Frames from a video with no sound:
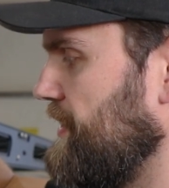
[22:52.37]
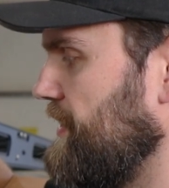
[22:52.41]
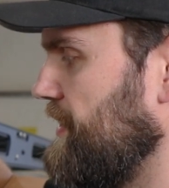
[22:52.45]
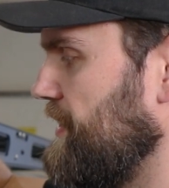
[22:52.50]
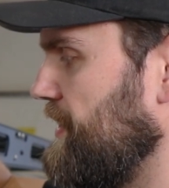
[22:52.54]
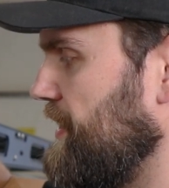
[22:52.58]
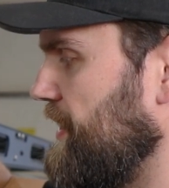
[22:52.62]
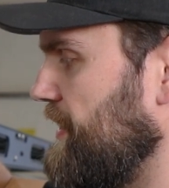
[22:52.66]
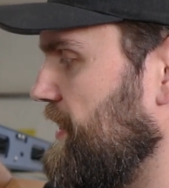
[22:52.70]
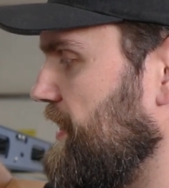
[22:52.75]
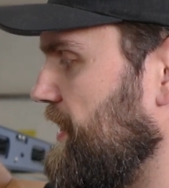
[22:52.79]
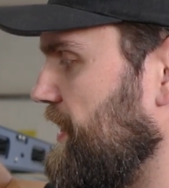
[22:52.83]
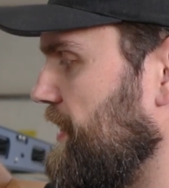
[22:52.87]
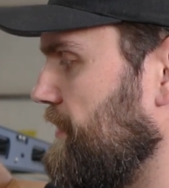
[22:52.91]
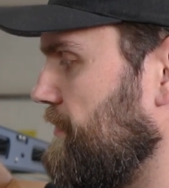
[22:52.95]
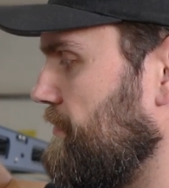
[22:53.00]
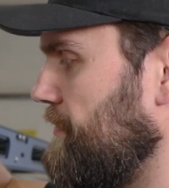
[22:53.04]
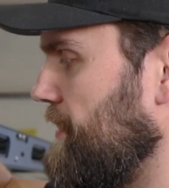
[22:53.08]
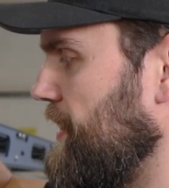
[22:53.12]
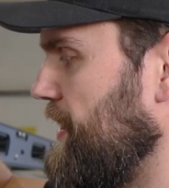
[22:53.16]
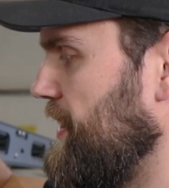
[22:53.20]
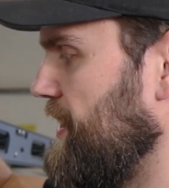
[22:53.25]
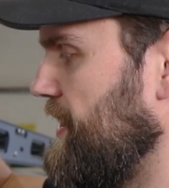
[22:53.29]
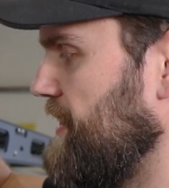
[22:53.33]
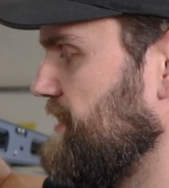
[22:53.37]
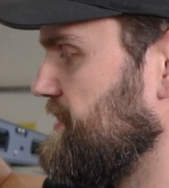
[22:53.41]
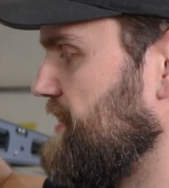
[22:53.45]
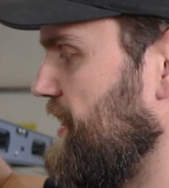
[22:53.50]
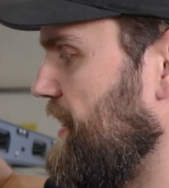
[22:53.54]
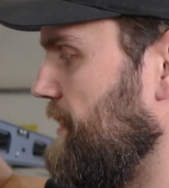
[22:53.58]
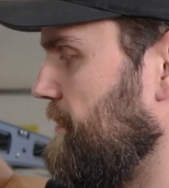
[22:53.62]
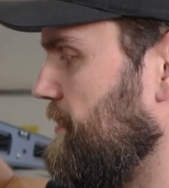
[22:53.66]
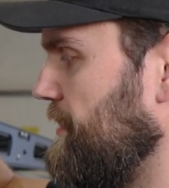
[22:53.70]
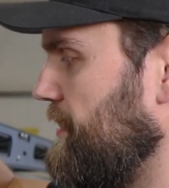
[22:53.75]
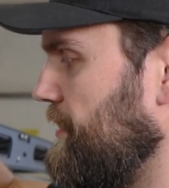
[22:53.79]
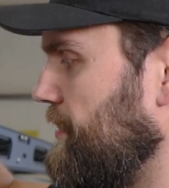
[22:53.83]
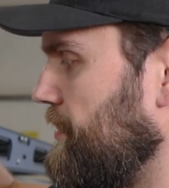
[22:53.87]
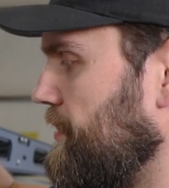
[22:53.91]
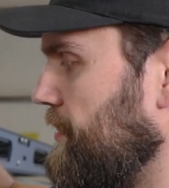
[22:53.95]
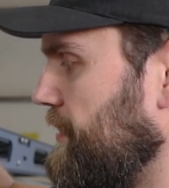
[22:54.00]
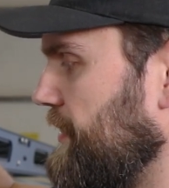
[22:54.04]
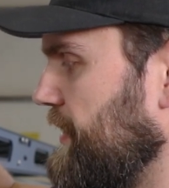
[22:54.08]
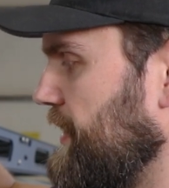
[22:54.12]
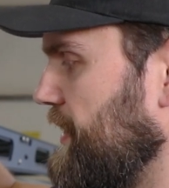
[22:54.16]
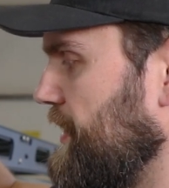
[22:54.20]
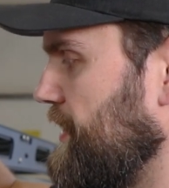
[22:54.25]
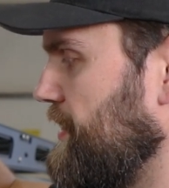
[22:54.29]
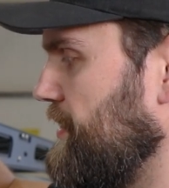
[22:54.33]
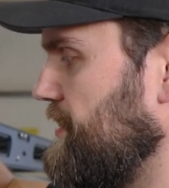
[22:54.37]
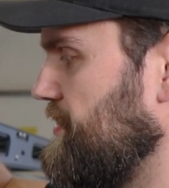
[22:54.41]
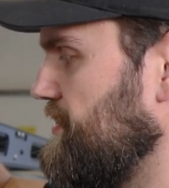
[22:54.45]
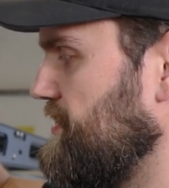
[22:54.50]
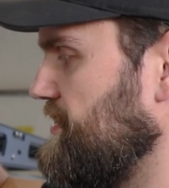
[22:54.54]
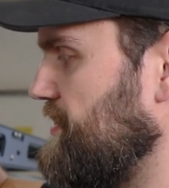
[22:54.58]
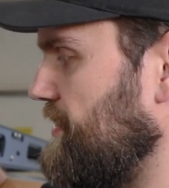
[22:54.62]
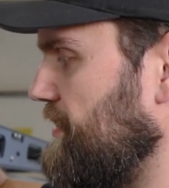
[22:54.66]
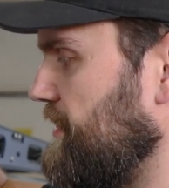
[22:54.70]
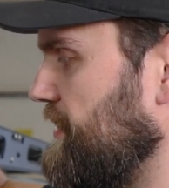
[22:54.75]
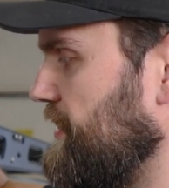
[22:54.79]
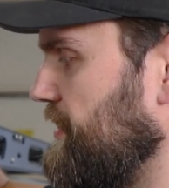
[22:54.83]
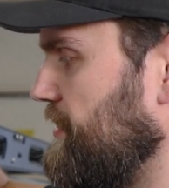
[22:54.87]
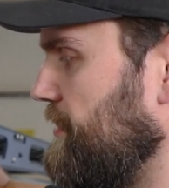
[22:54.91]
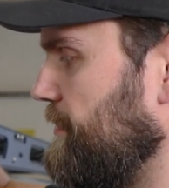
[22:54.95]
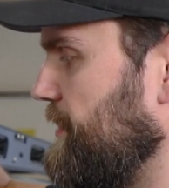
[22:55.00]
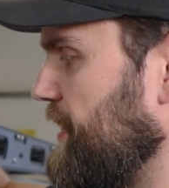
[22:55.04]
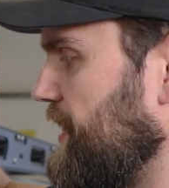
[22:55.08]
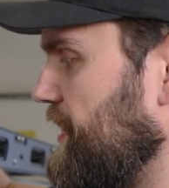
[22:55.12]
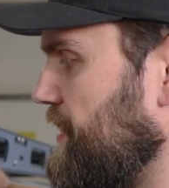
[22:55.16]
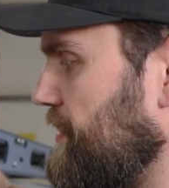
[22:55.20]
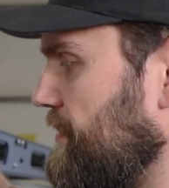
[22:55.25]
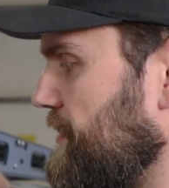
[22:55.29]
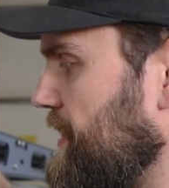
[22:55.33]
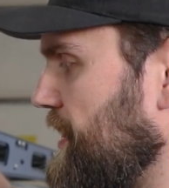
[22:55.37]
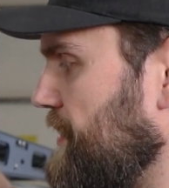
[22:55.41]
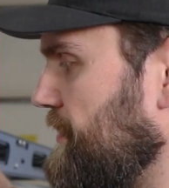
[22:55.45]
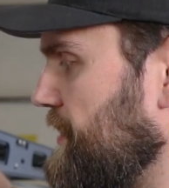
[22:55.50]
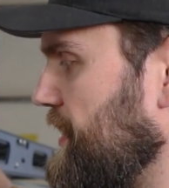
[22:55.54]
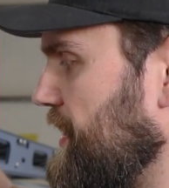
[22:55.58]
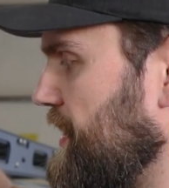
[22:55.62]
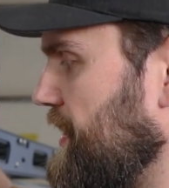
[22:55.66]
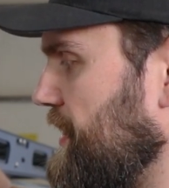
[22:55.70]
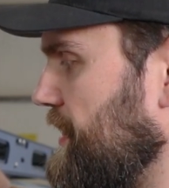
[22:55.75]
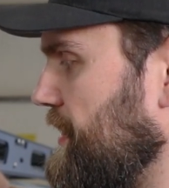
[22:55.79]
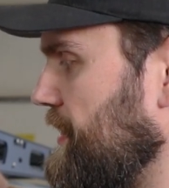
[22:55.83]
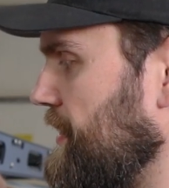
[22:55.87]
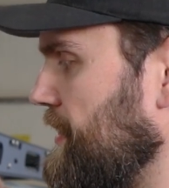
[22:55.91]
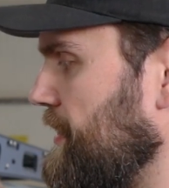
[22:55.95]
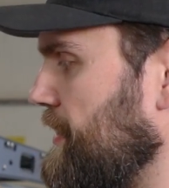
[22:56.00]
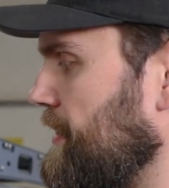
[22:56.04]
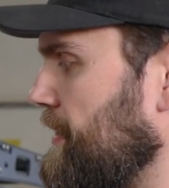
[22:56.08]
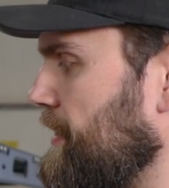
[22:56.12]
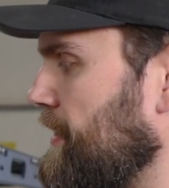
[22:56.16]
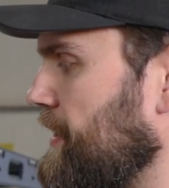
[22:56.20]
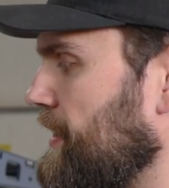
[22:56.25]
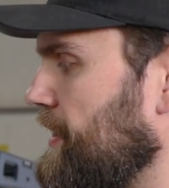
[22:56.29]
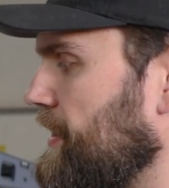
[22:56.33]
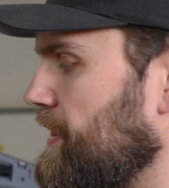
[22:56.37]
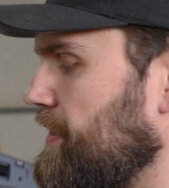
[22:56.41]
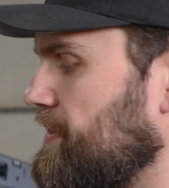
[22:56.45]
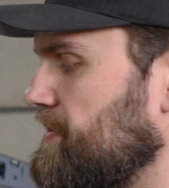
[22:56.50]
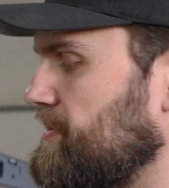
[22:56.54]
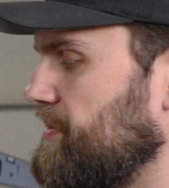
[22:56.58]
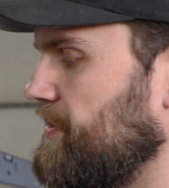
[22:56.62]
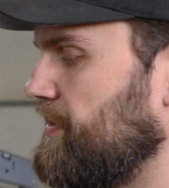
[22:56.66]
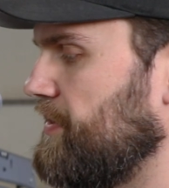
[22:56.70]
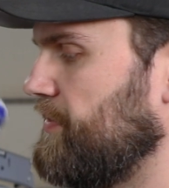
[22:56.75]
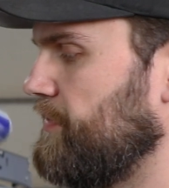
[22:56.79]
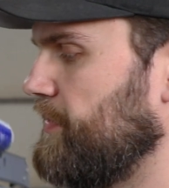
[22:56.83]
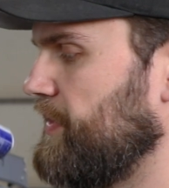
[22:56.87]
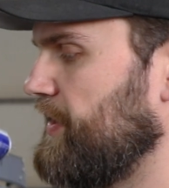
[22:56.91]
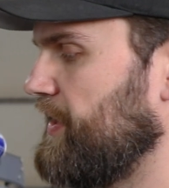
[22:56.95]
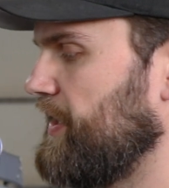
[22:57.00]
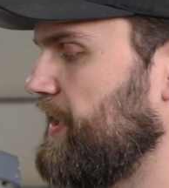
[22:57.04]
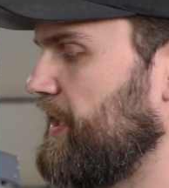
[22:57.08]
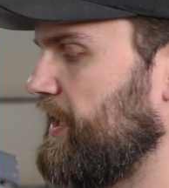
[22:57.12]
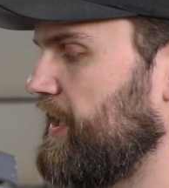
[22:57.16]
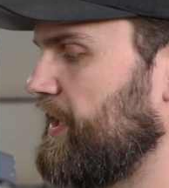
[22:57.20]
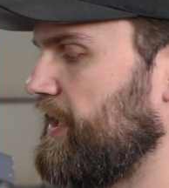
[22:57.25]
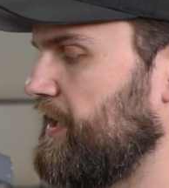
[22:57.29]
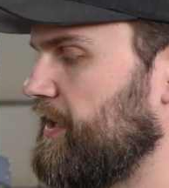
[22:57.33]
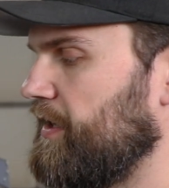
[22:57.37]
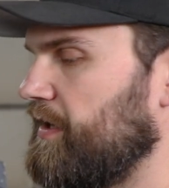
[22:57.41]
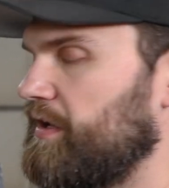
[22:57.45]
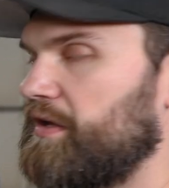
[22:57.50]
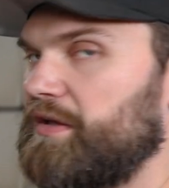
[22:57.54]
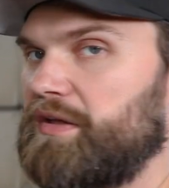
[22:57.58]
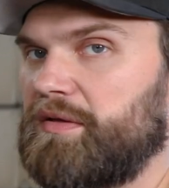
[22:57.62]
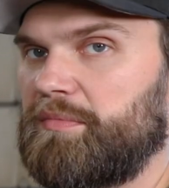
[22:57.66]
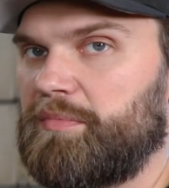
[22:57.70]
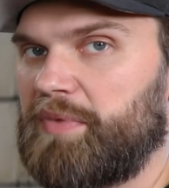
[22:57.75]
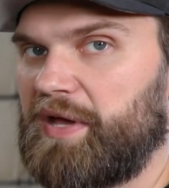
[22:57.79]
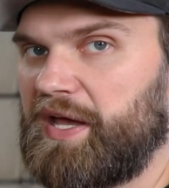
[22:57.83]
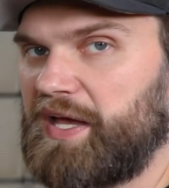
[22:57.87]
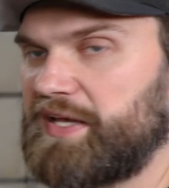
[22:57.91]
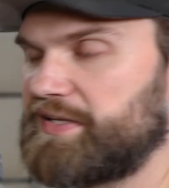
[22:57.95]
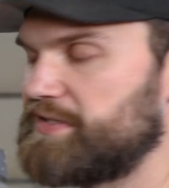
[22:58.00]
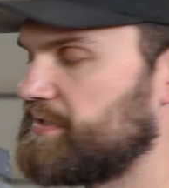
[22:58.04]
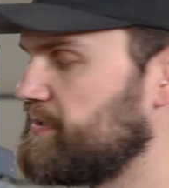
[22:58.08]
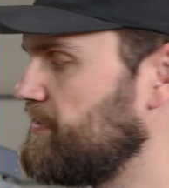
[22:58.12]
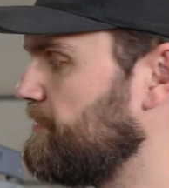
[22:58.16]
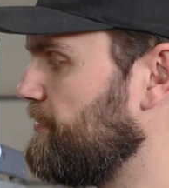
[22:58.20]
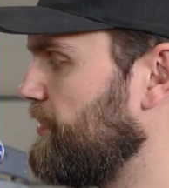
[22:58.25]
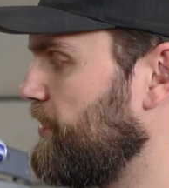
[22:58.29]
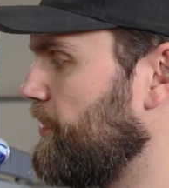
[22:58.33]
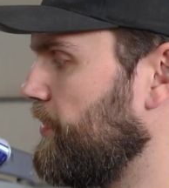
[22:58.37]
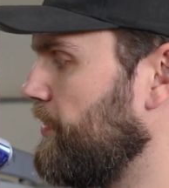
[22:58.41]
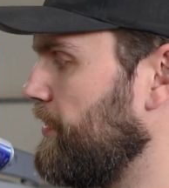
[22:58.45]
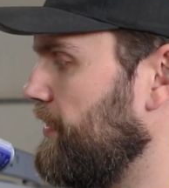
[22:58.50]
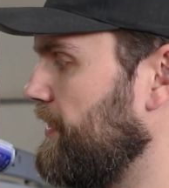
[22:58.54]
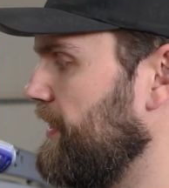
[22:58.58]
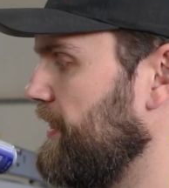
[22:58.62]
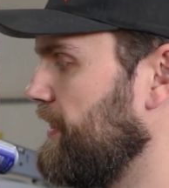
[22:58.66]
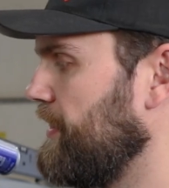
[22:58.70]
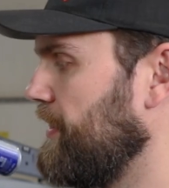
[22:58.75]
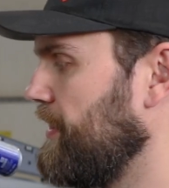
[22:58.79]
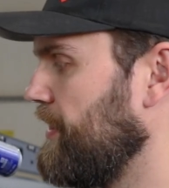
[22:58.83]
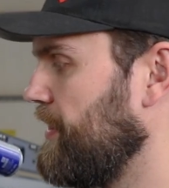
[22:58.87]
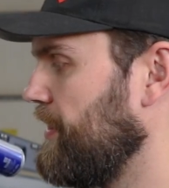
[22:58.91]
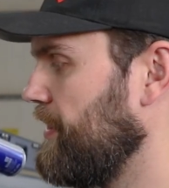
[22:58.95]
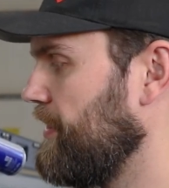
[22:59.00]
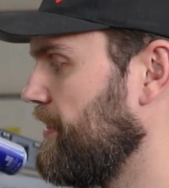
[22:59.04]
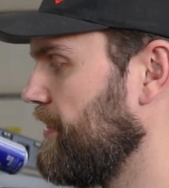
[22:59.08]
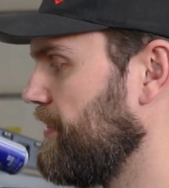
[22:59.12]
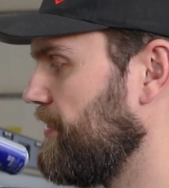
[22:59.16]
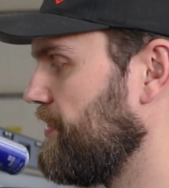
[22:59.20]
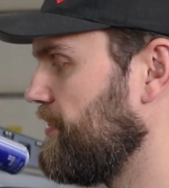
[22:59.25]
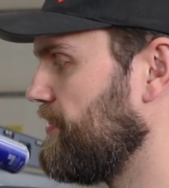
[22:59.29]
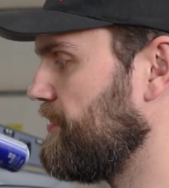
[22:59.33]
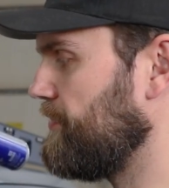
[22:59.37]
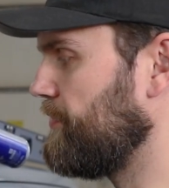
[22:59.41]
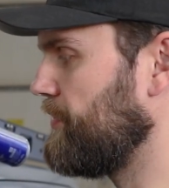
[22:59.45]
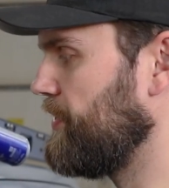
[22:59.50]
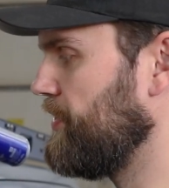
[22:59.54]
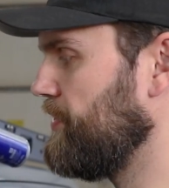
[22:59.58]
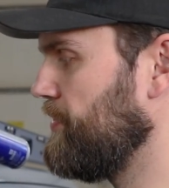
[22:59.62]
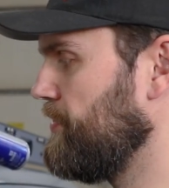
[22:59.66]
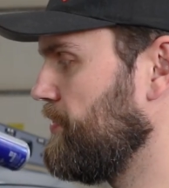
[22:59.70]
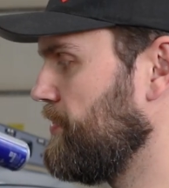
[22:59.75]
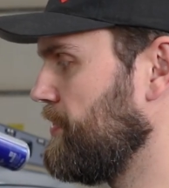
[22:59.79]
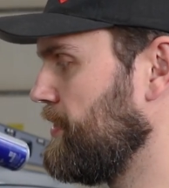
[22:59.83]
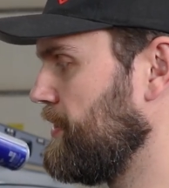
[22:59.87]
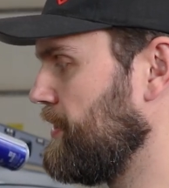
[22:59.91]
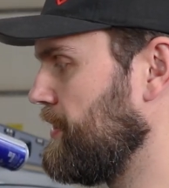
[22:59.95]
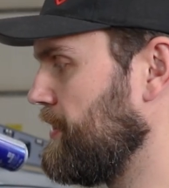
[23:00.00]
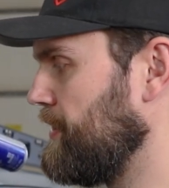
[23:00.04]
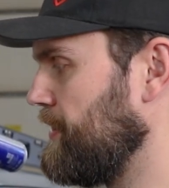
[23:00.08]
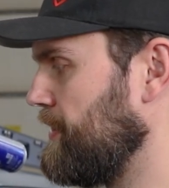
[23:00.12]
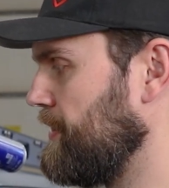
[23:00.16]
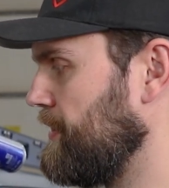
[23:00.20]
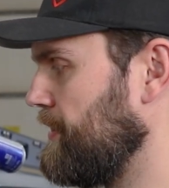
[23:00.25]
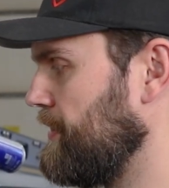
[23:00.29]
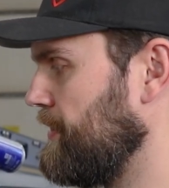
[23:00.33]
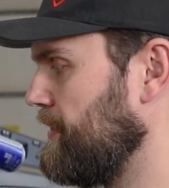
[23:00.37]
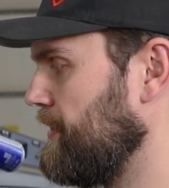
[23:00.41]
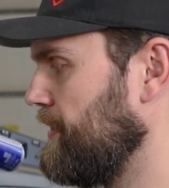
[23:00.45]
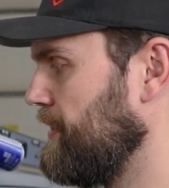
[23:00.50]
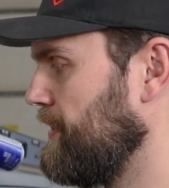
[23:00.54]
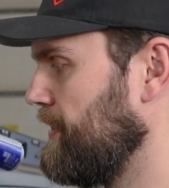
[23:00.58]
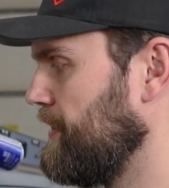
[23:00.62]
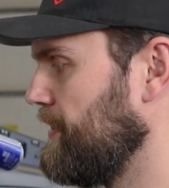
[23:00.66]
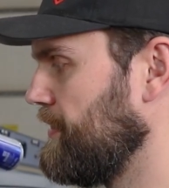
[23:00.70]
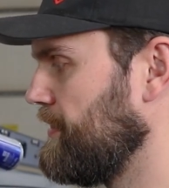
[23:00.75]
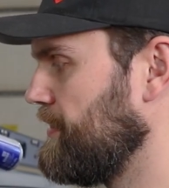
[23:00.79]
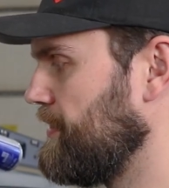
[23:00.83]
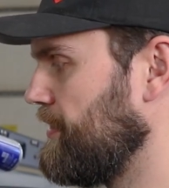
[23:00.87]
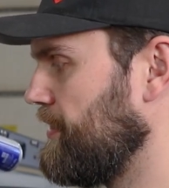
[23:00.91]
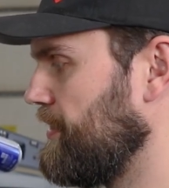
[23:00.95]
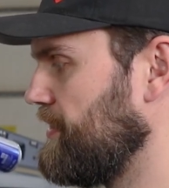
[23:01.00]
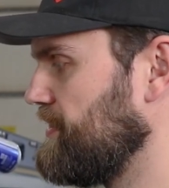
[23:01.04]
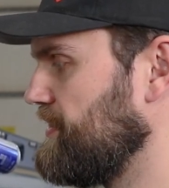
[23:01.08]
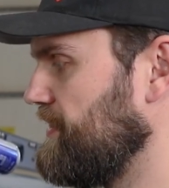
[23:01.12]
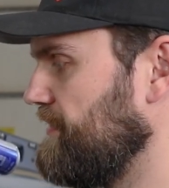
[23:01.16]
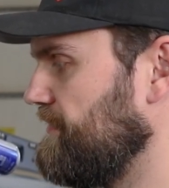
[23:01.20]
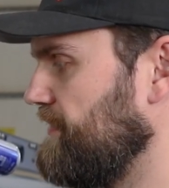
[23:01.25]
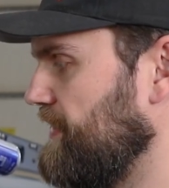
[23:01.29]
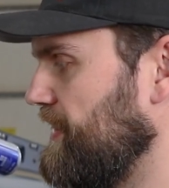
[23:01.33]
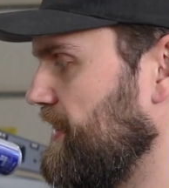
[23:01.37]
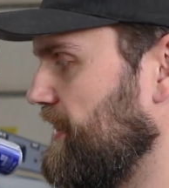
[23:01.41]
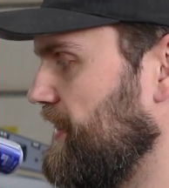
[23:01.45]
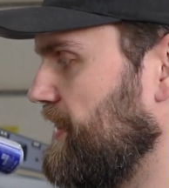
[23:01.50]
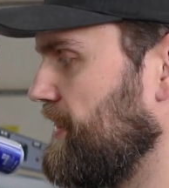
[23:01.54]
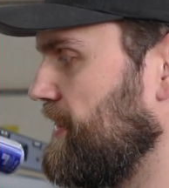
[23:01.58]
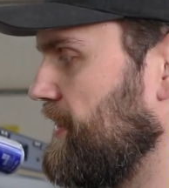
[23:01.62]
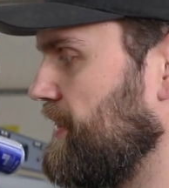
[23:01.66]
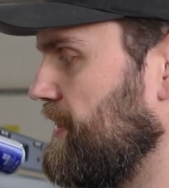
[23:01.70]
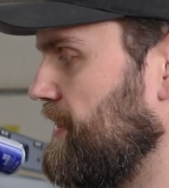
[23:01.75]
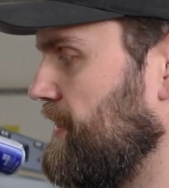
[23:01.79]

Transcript: kind of right on top of the hole here and just a little bit around it so that we can pass the bolt through the RTV,